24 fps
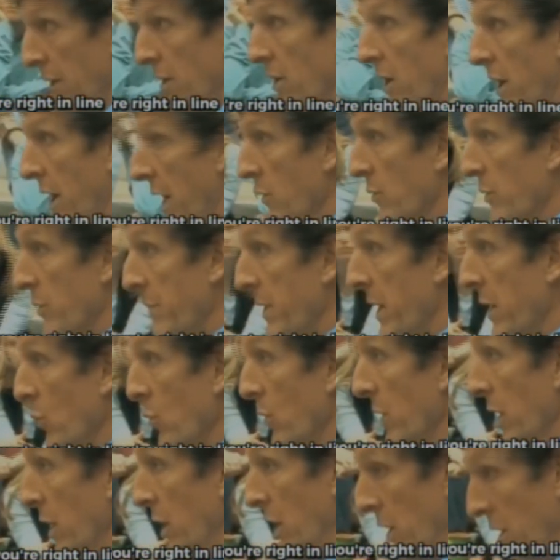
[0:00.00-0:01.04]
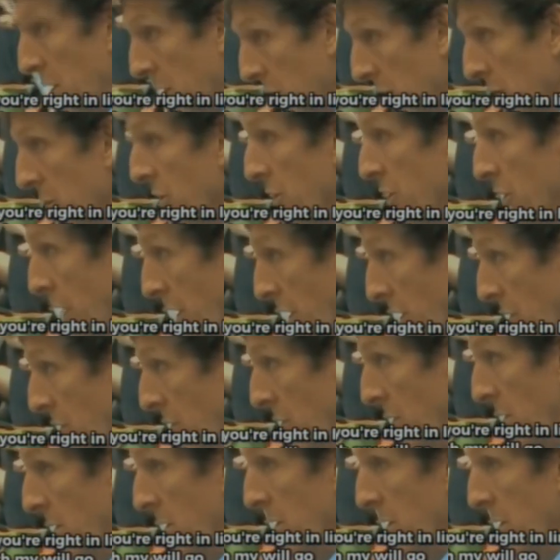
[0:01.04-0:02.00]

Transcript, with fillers: in line with my will. Go.